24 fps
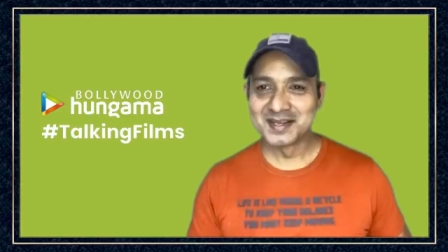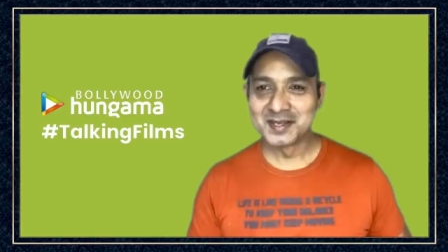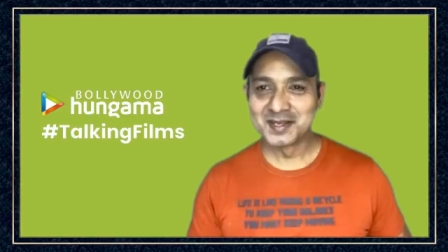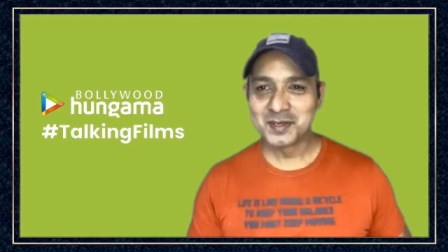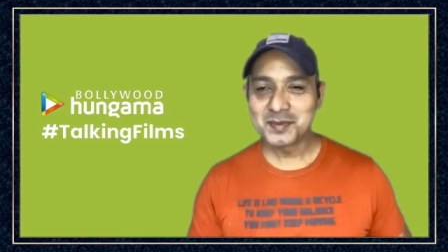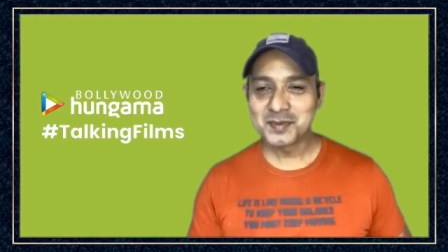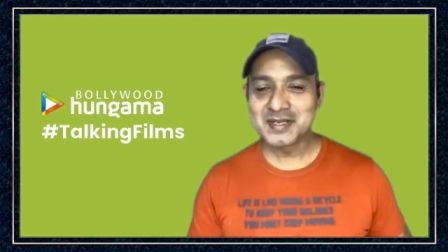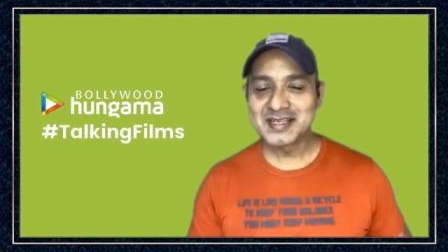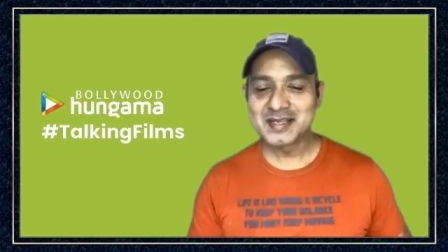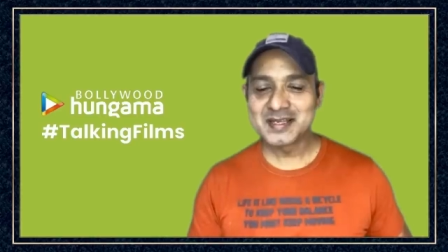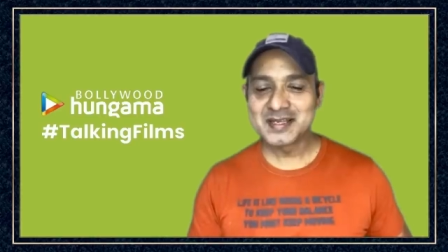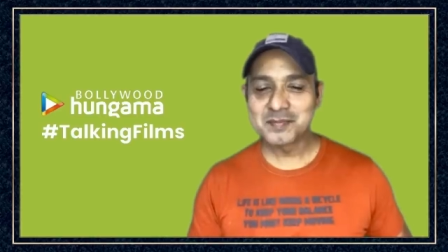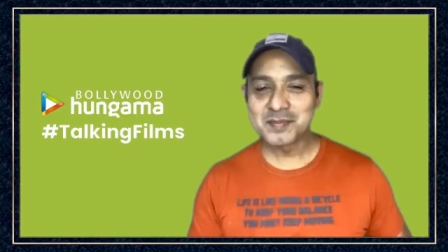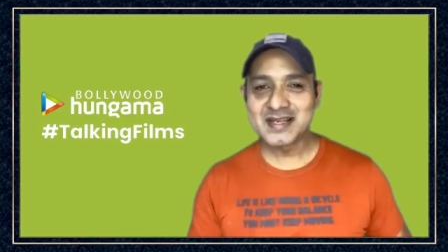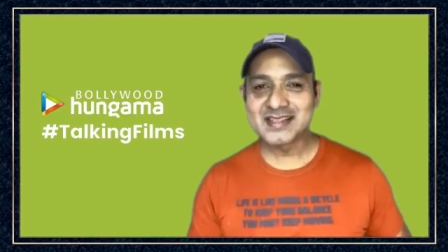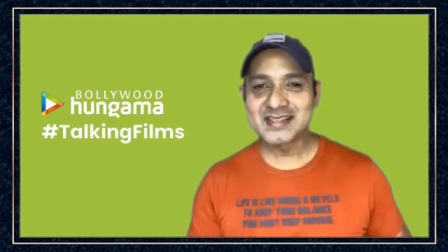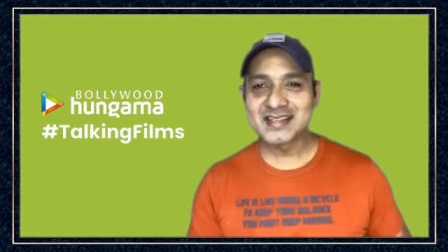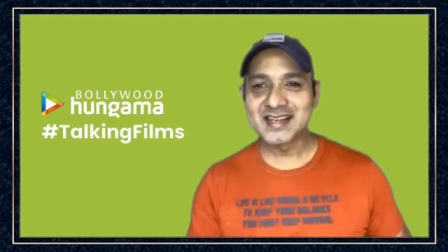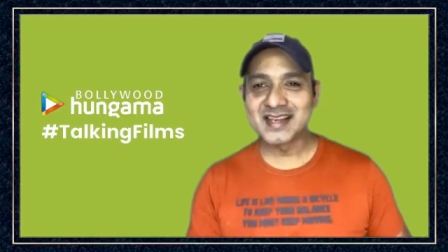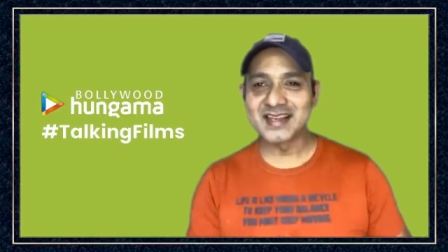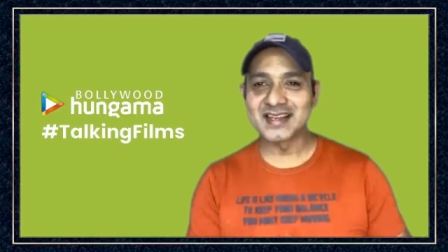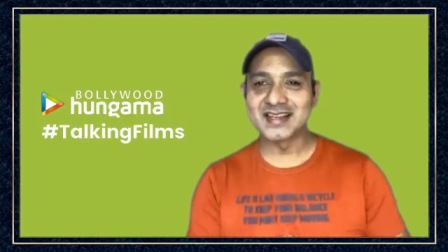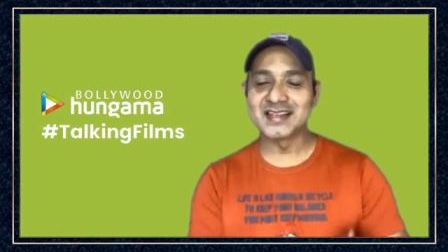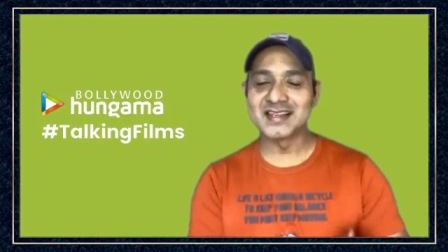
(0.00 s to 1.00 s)
No, it depends,
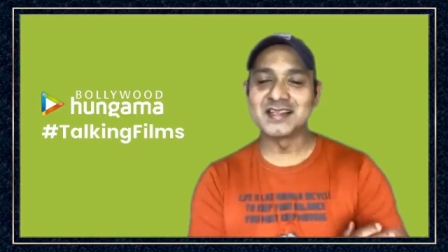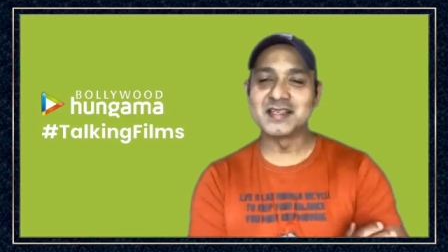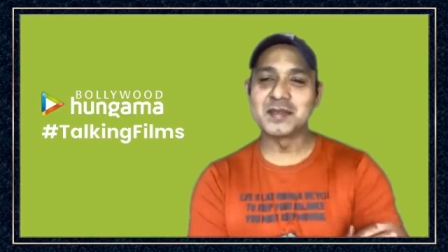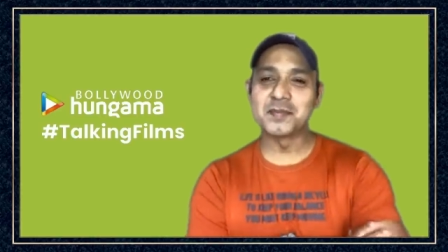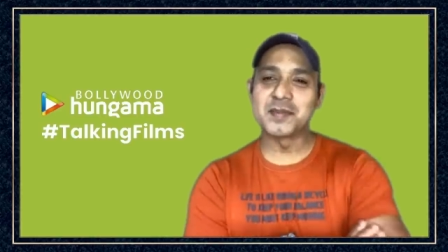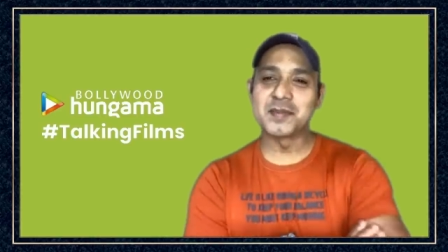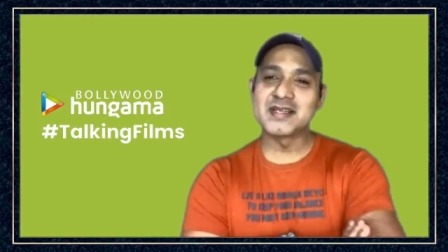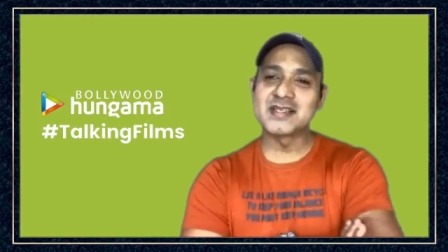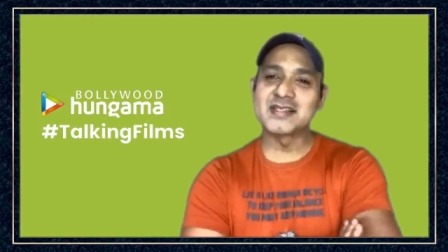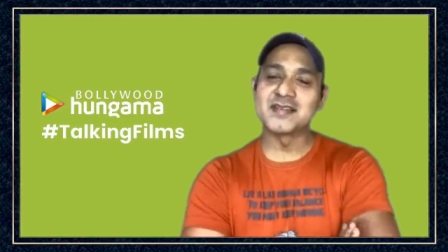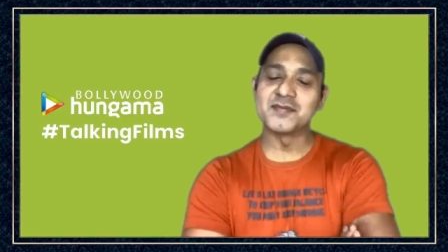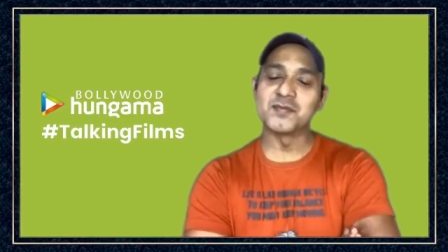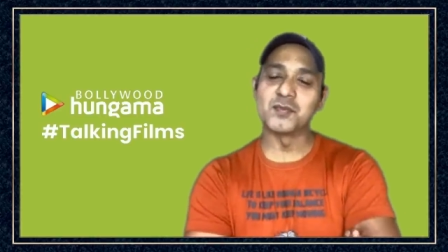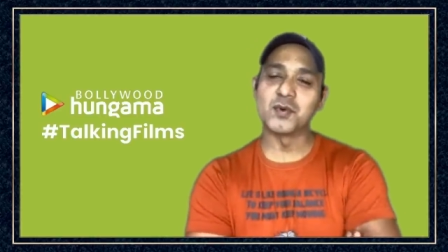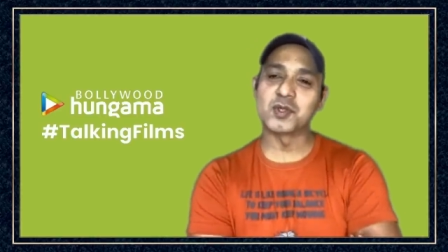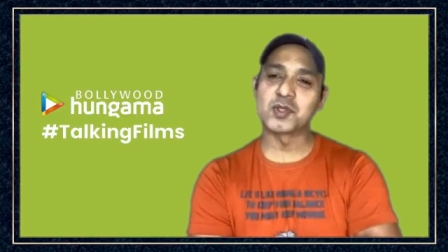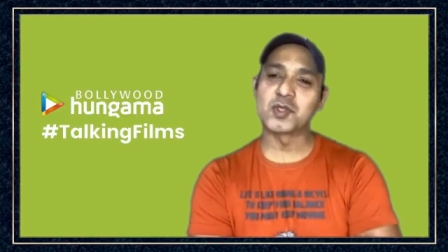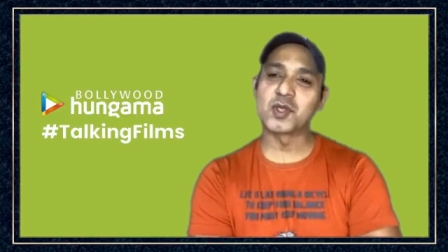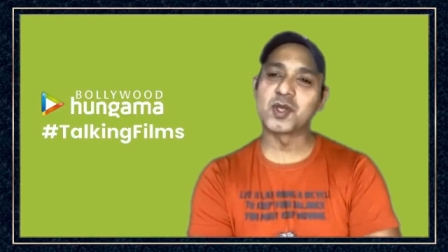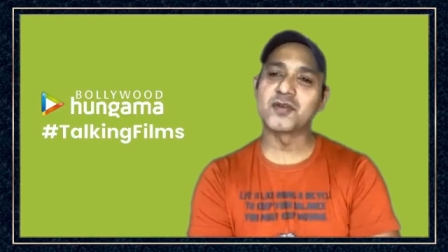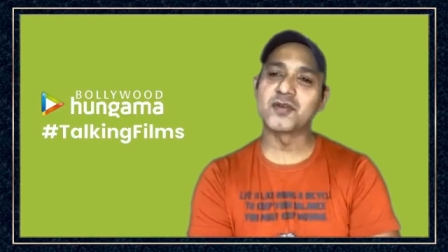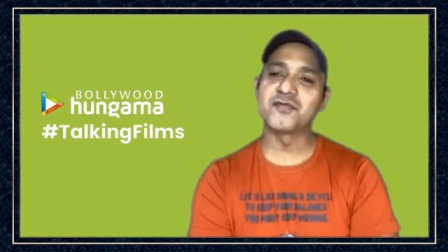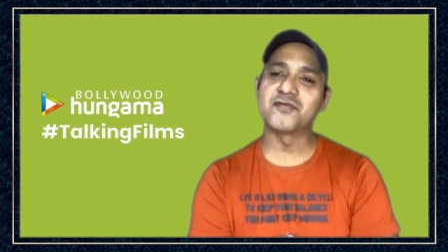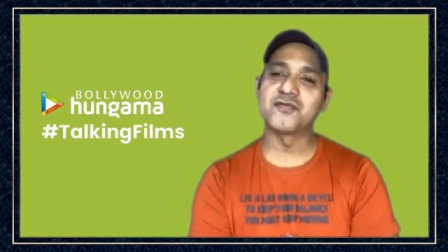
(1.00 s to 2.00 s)
like, it depends what
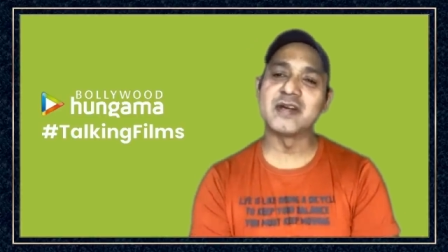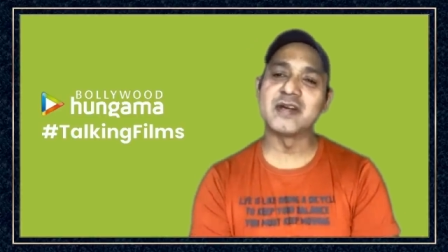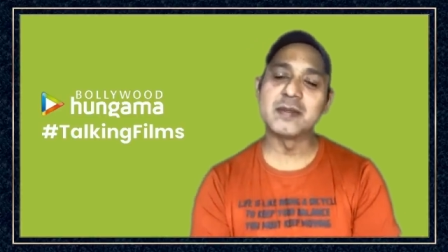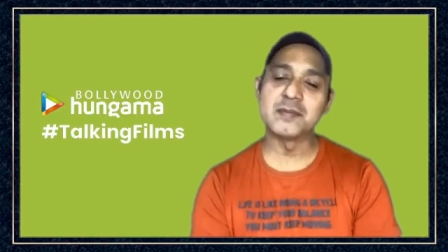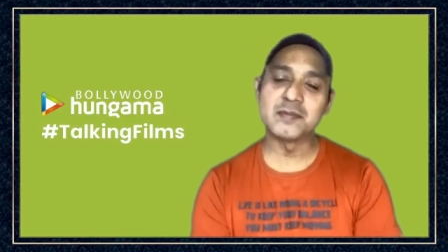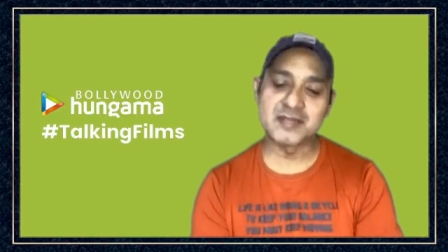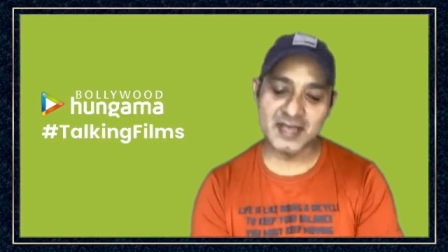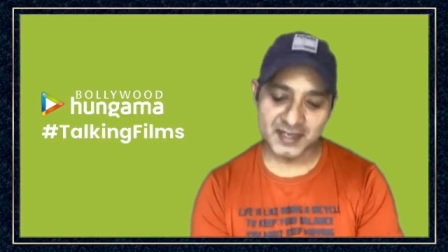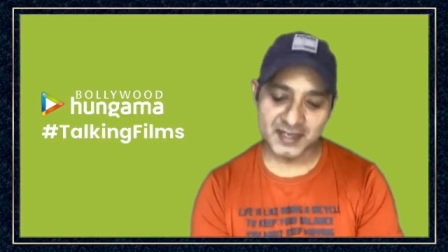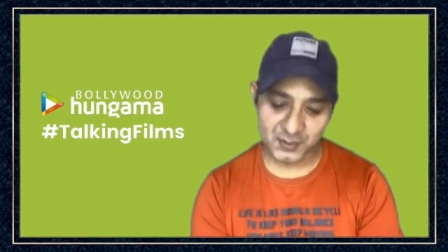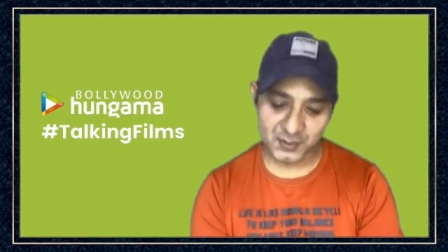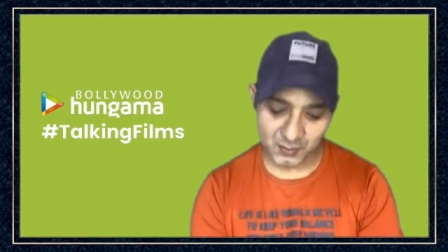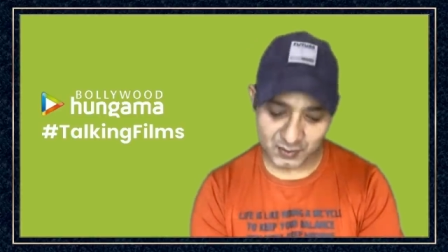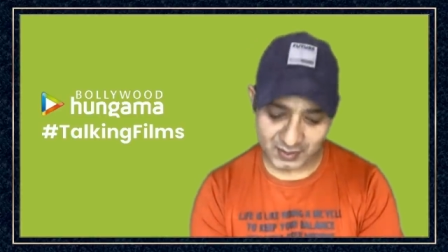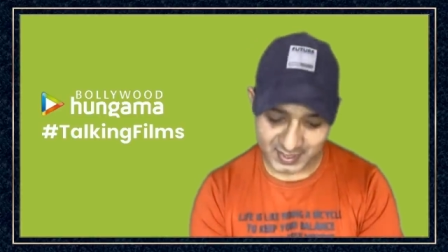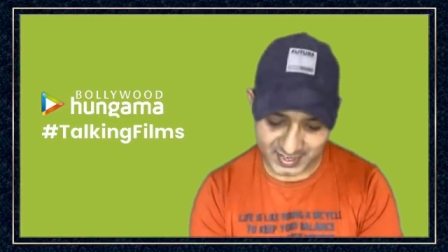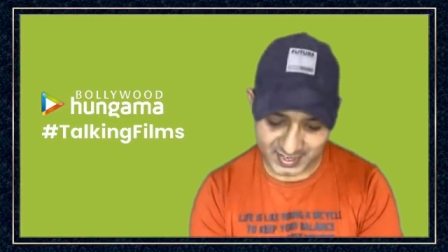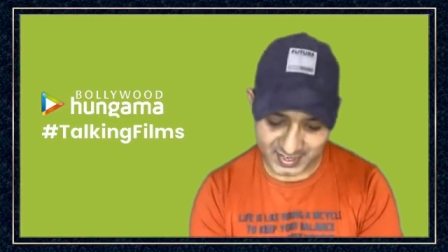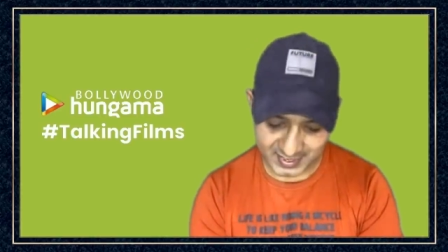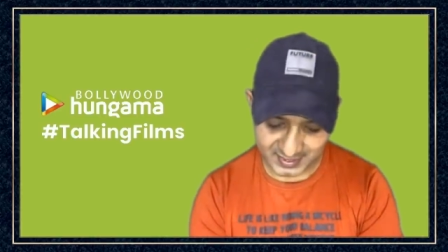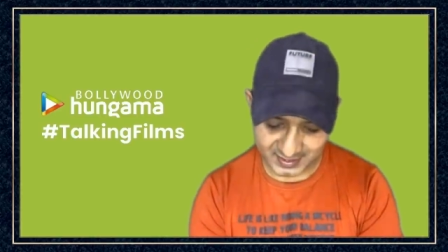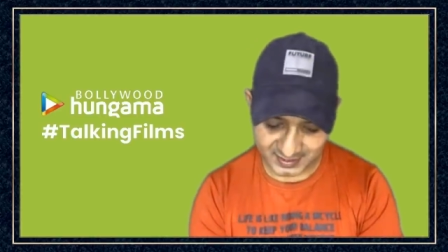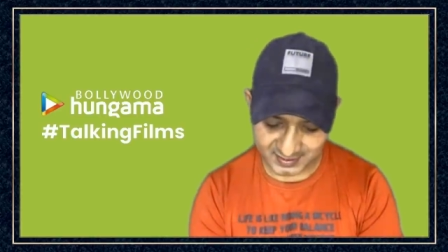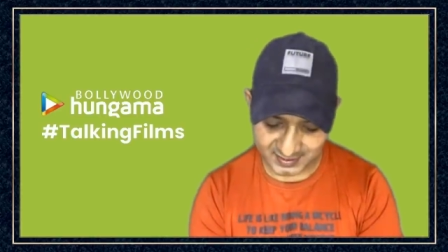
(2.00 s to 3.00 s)
sort of films that you
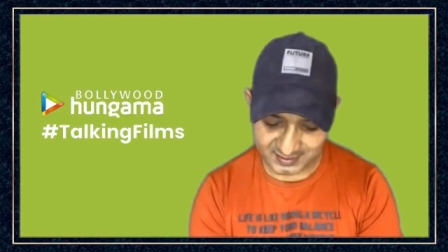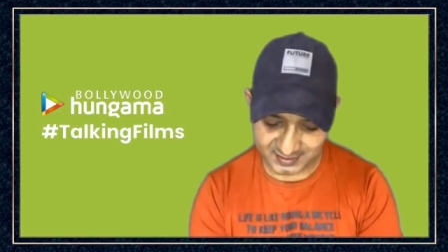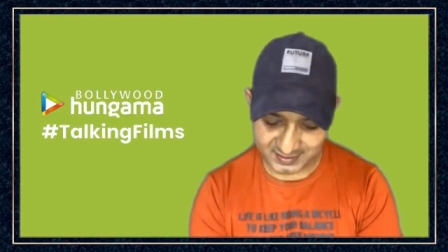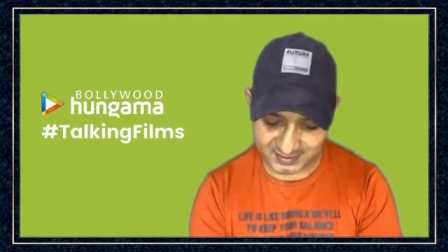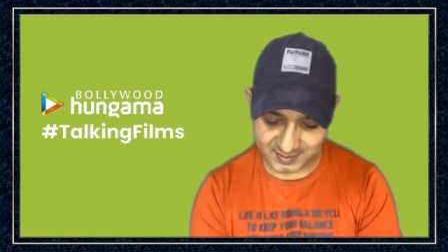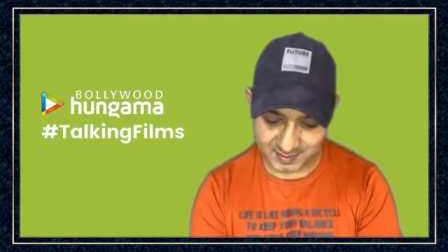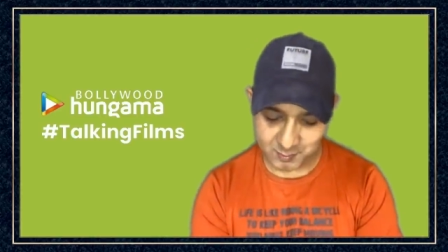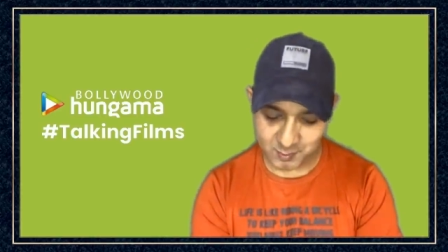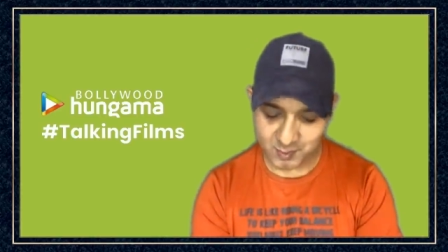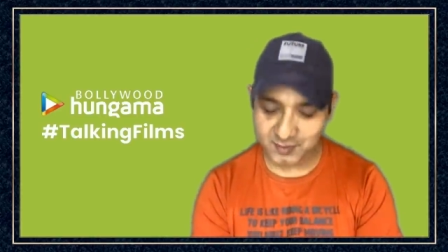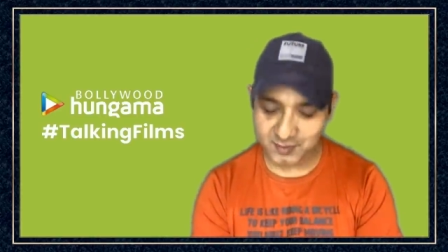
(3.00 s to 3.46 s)
like in terms